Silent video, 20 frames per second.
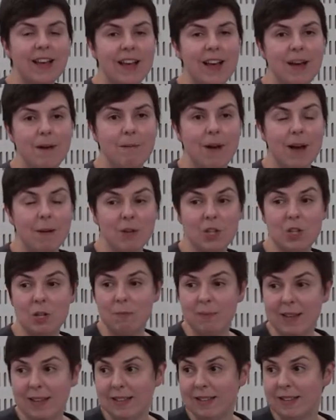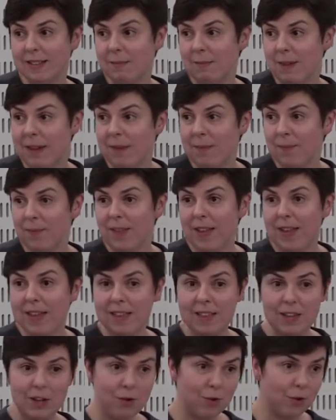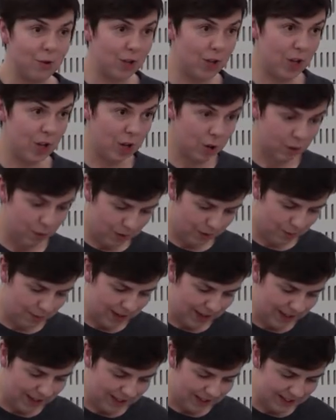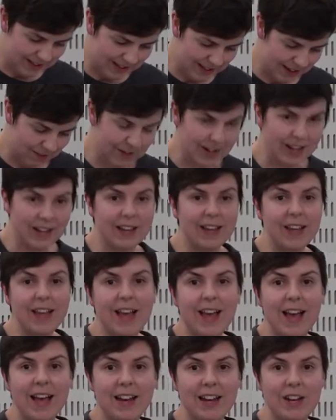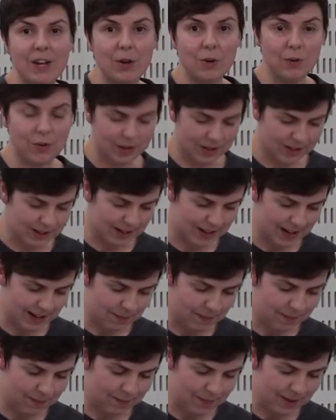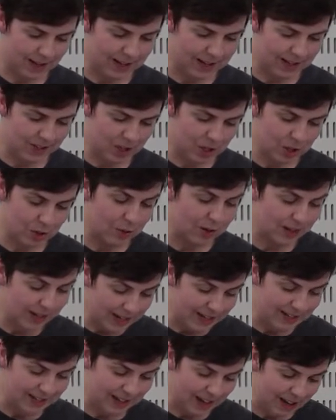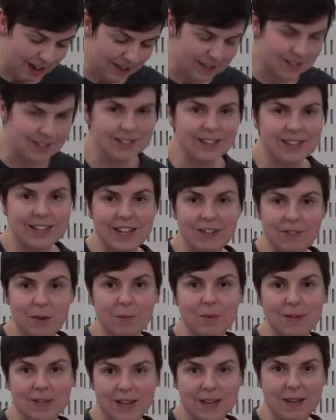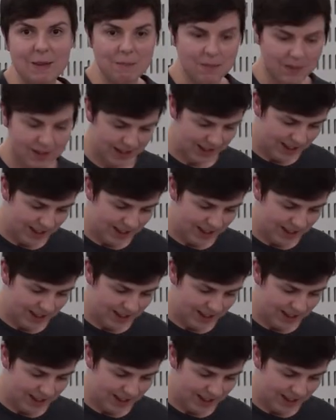how much it means to me that you're all here with me this evening. And I know that it's no easy ask to give up time